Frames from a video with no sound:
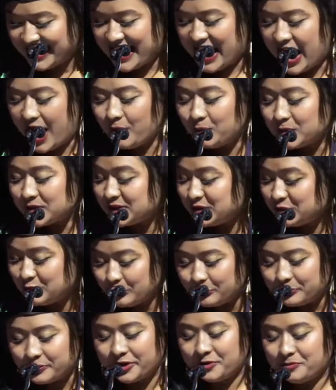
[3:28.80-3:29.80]
I was
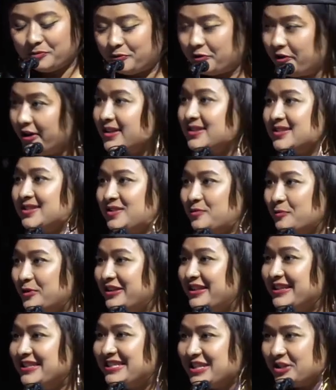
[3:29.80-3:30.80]
super impressed
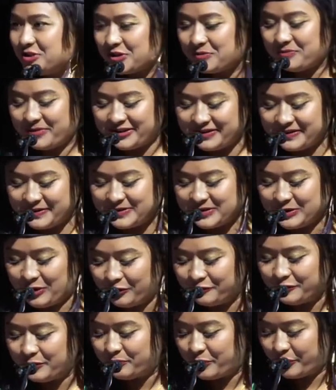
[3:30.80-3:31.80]
with the teaching methods
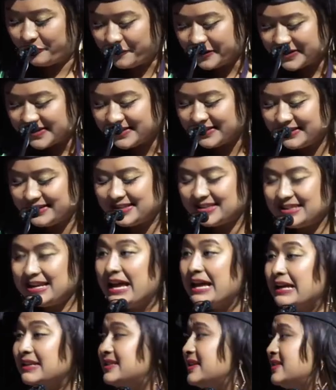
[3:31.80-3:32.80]
of the professors.
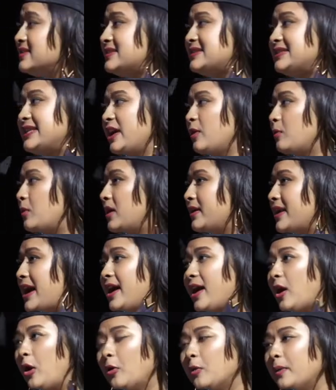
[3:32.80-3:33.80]
Since day one,
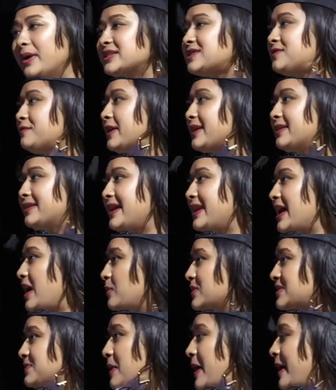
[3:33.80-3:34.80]
I always felt that I
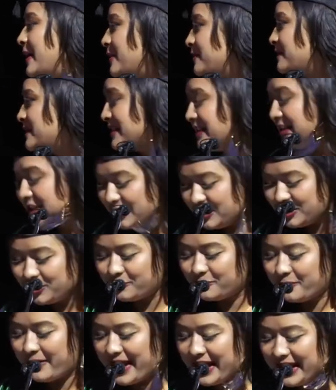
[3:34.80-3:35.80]
was part of
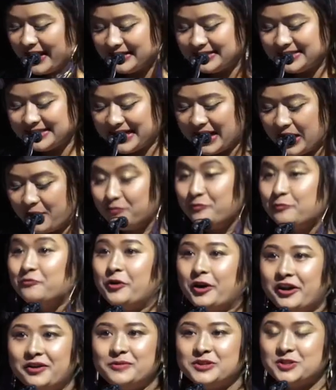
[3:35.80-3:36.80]
CDU, and I'm
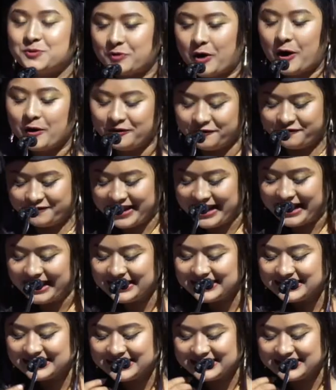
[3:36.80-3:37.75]
very much proud of that.